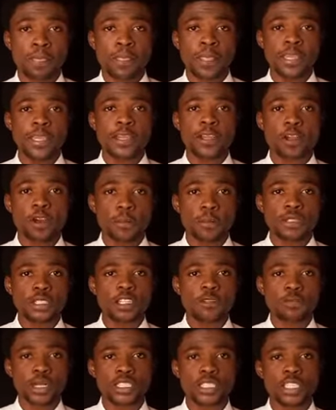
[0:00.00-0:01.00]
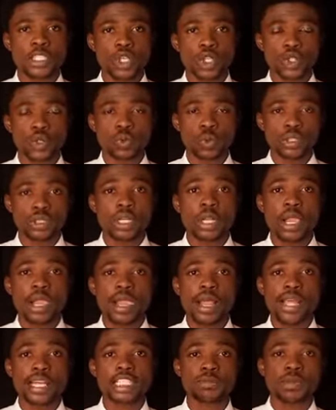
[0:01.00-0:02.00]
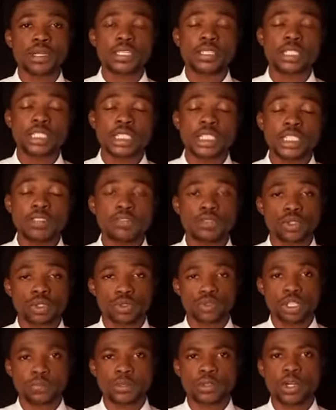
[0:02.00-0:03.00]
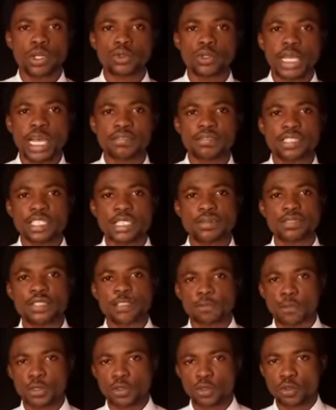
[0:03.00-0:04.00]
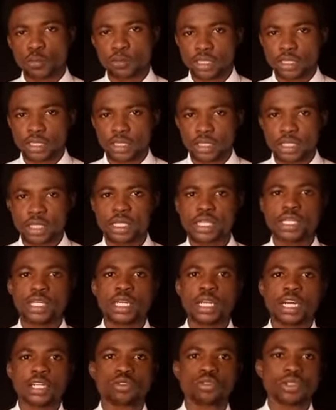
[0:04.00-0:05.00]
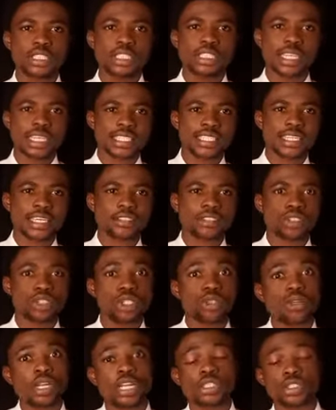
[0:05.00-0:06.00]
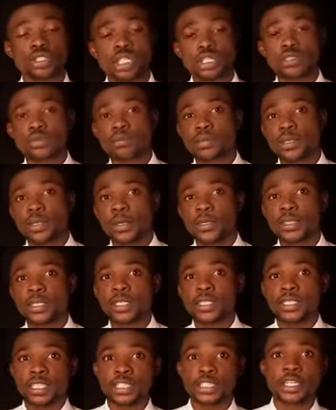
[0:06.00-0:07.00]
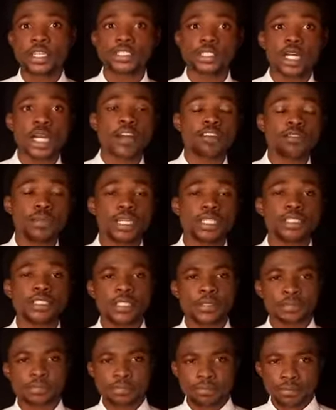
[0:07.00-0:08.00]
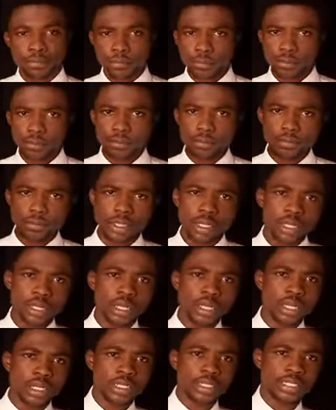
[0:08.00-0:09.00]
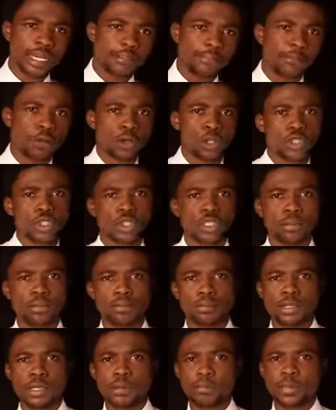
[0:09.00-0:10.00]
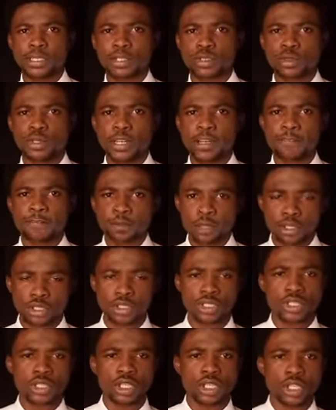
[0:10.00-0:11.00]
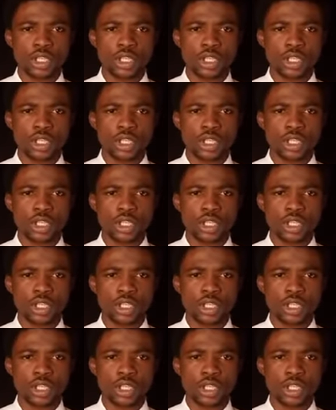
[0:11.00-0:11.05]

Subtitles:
A competitive party is also what? Expensive to run because we have series of political parties. And to this extent, during electioneering period, the central government diverge some particular funds